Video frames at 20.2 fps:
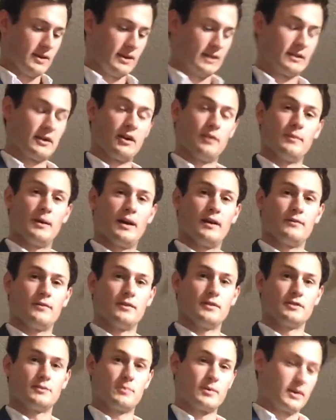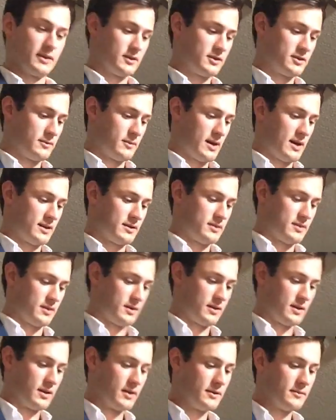and go back for the spring semester
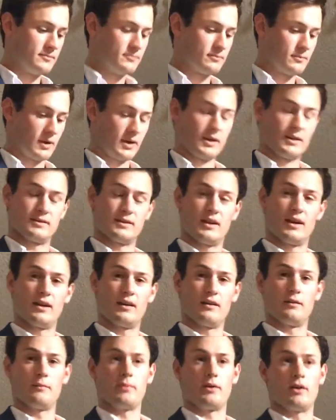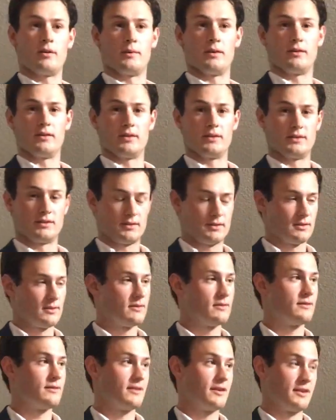because I had an apartment lease.
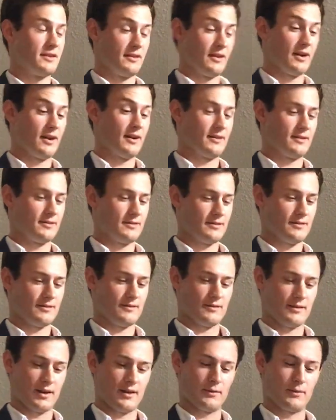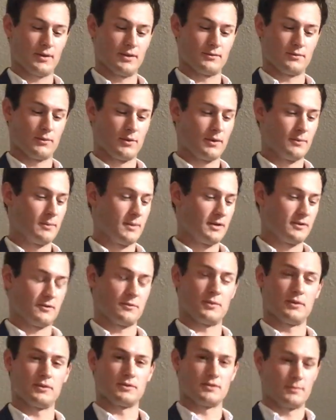And yes, that was one
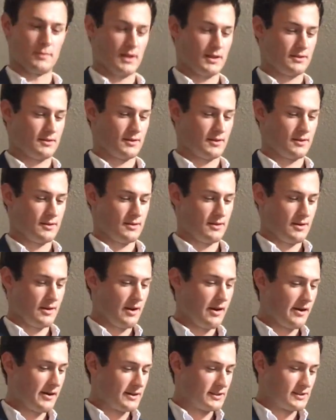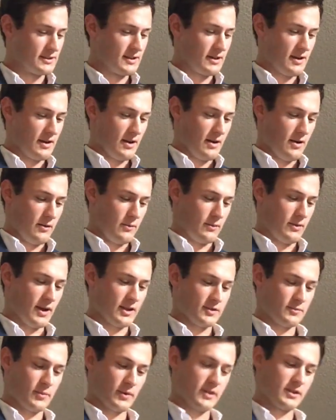miserable semester. When
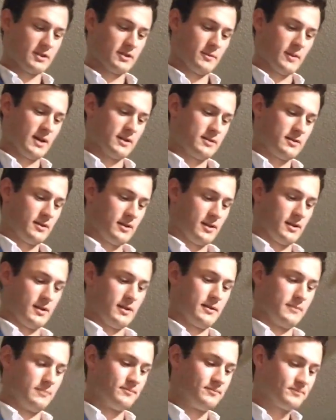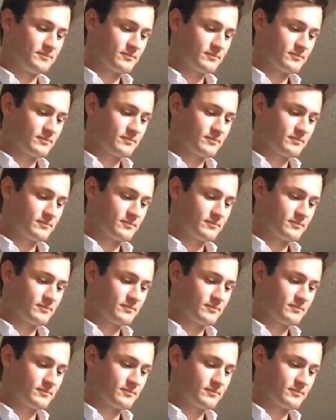that spring semester ended,